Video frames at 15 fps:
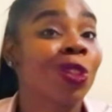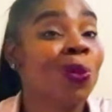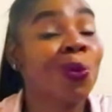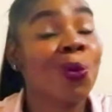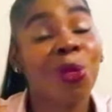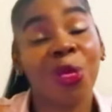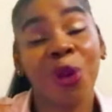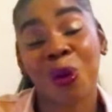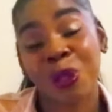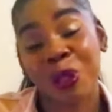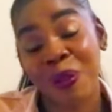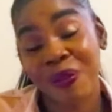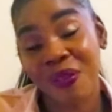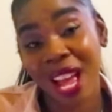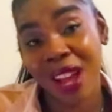
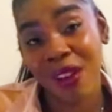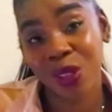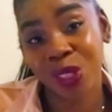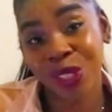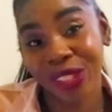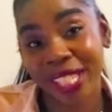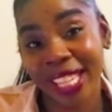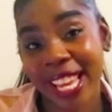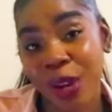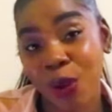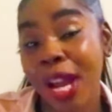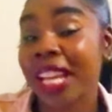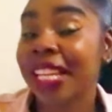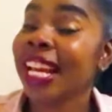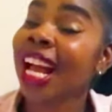2,500
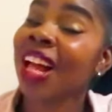KYD,